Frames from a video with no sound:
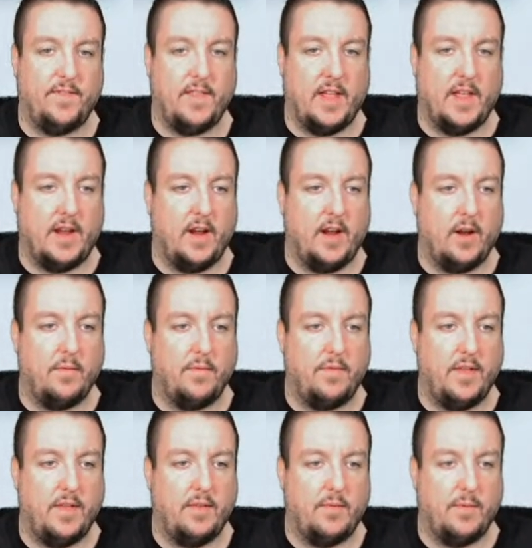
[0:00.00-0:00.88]
I gotta go
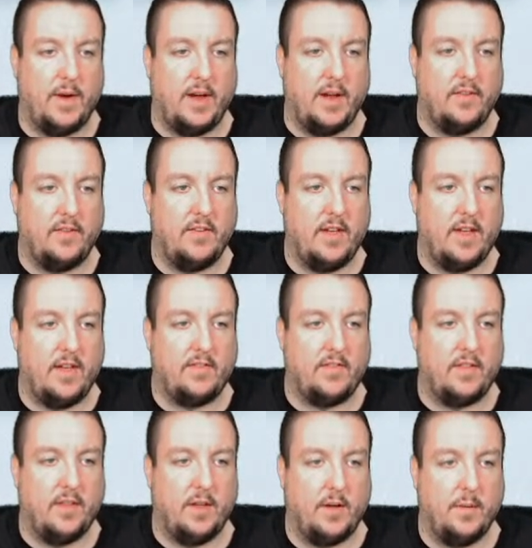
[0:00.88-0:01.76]
this way just
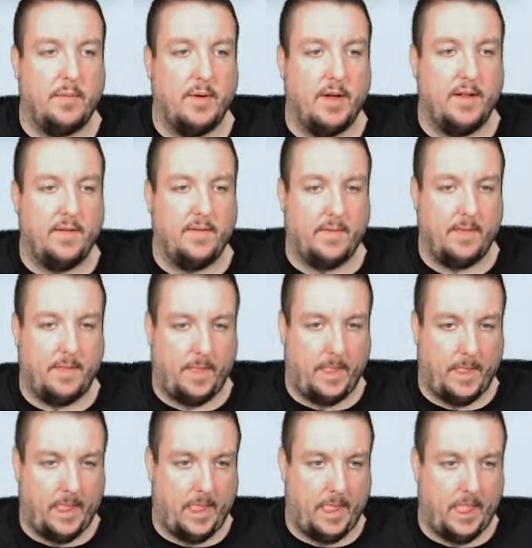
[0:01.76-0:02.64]
a little bit.
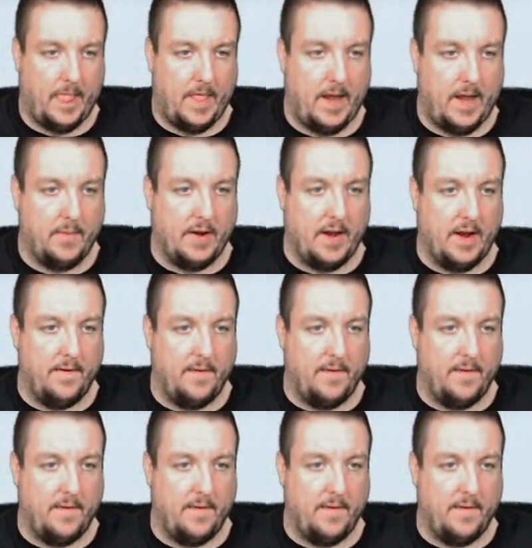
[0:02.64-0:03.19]
Here we go.